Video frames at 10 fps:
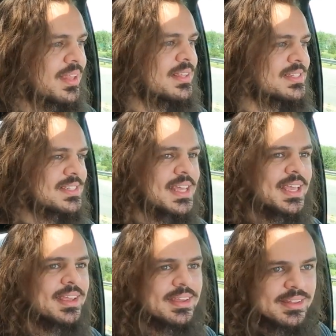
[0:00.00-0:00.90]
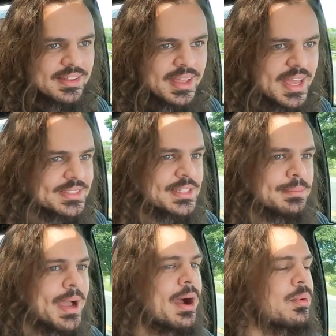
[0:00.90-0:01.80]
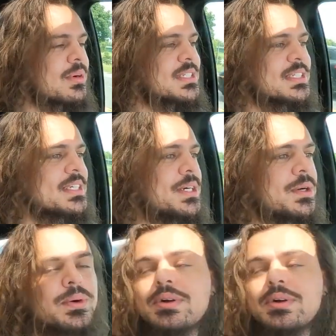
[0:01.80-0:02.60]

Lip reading: that this thing has the power to tow.